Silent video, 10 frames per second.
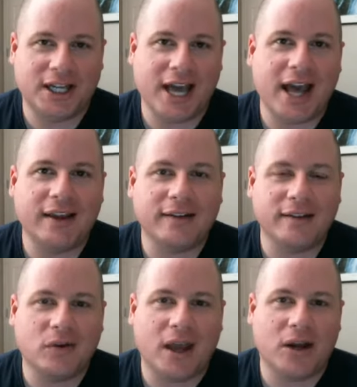guys,
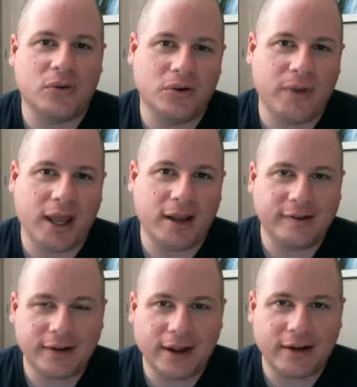and so I had
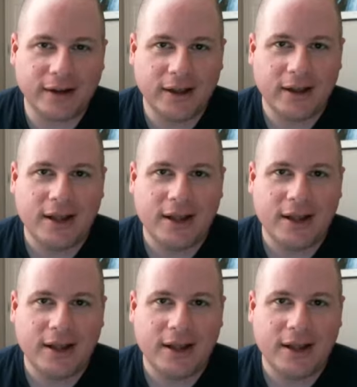roommates, and